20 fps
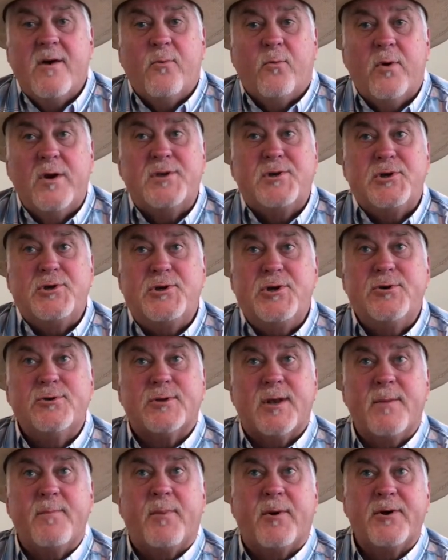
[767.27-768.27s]
which is
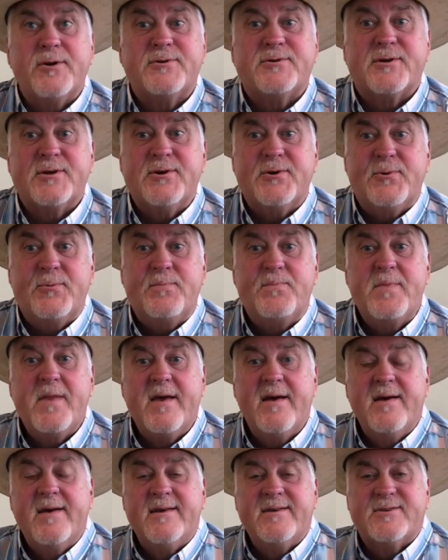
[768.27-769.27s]
usually pretty soon.
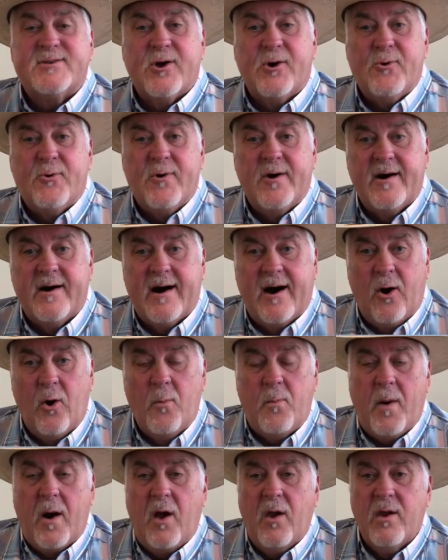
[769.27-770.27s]
So I
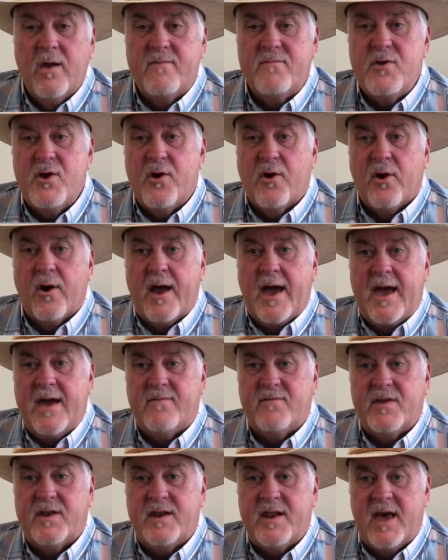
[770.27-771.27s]
hope all of you are
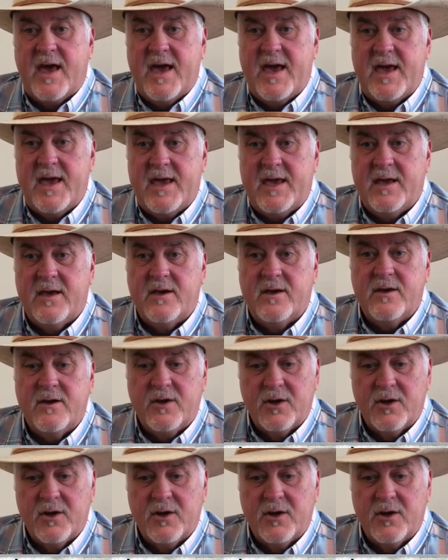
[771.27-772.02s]
having a